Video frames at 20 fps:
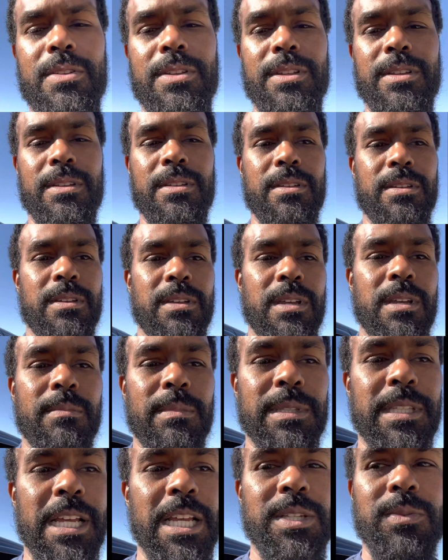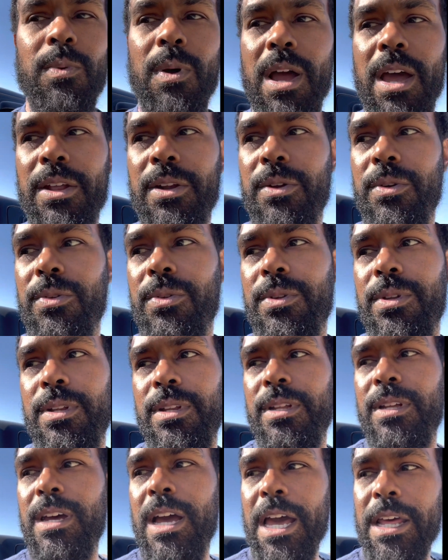it, but that's why I
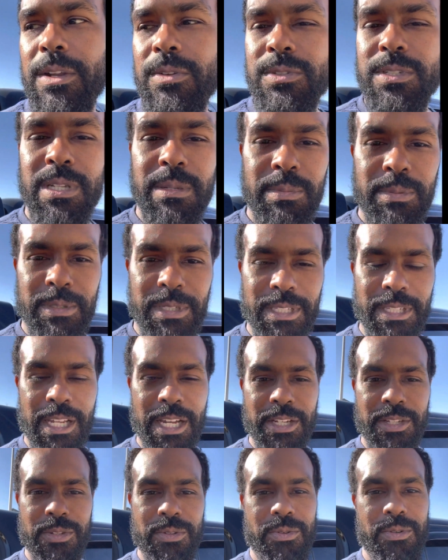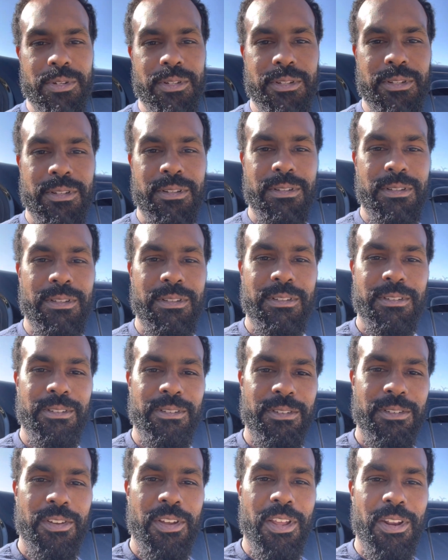don't typically like doing it.
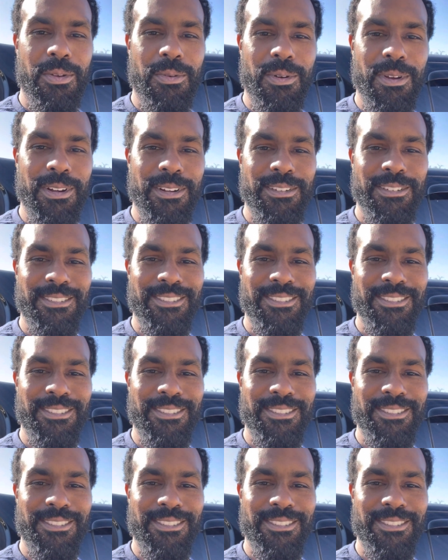Anyway,